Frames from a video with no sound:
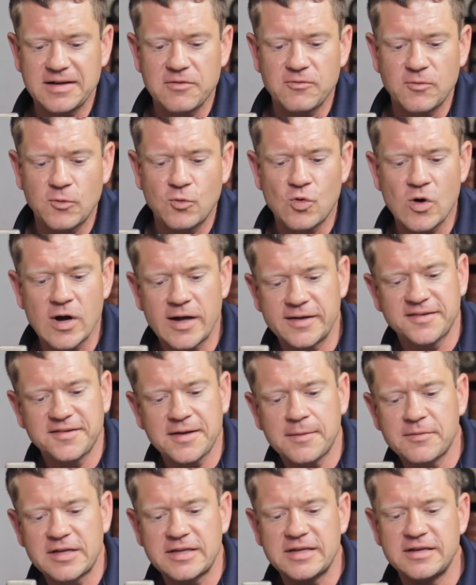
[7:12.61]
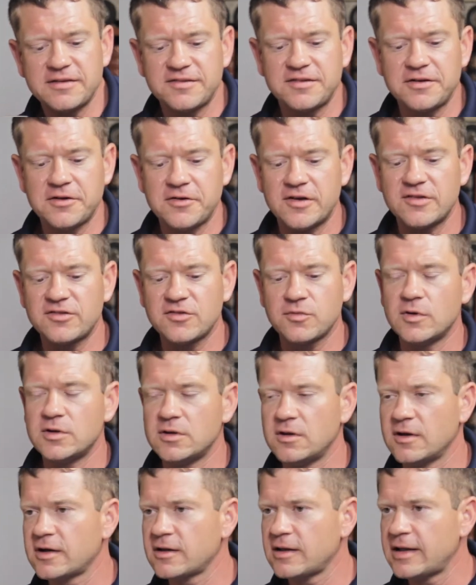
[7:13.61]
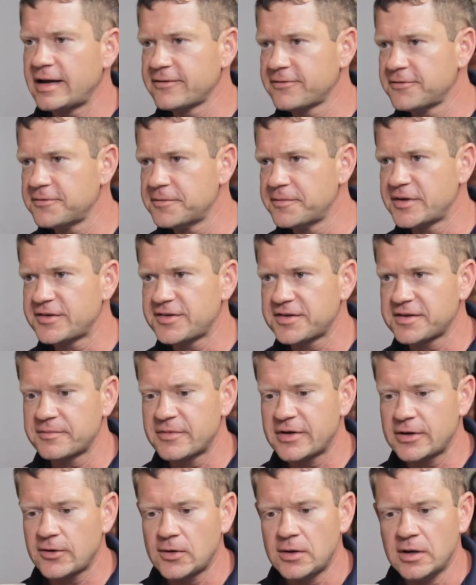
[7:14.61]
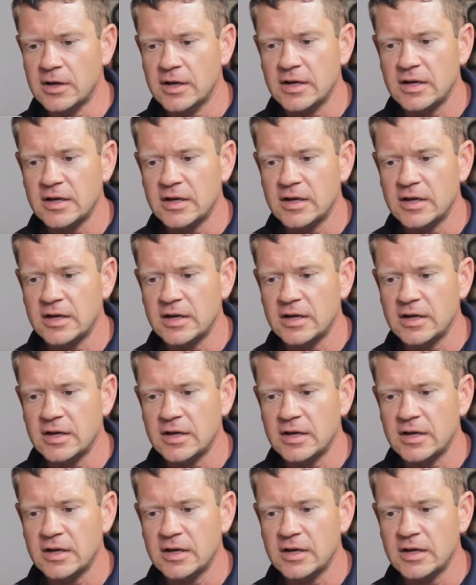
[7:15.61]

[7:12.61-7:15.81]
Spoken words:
what some of these units would look like for missing middle.